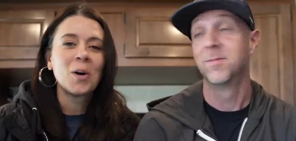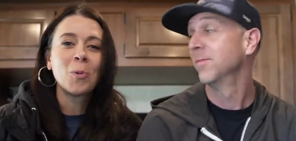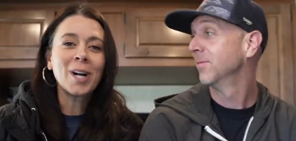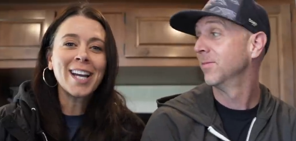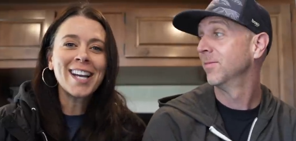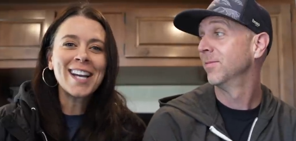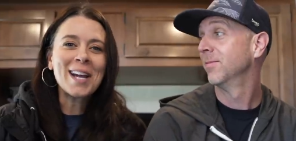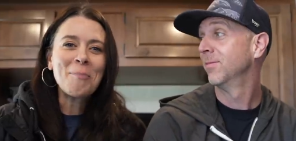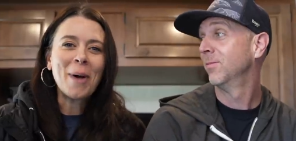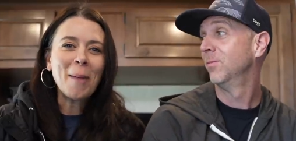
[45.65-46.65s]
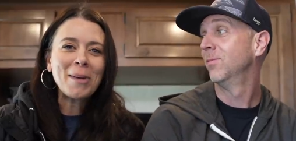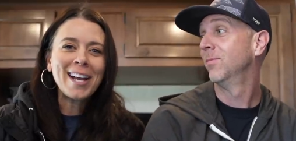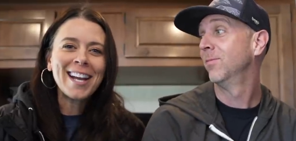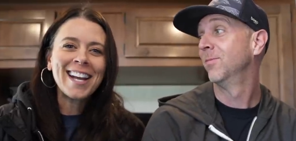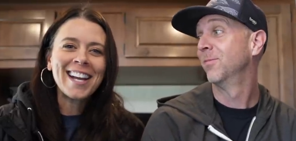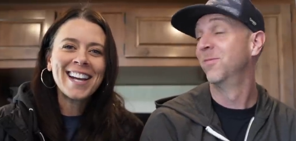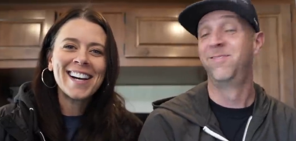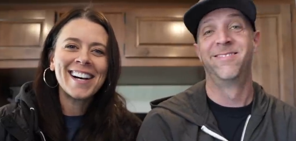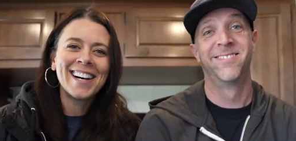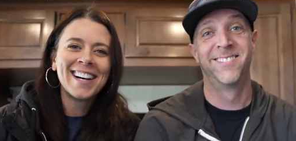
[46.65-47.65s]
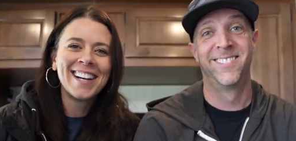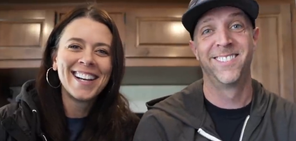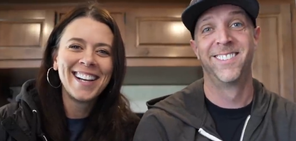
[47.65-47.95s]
Speaker 1: We're getting a puppy!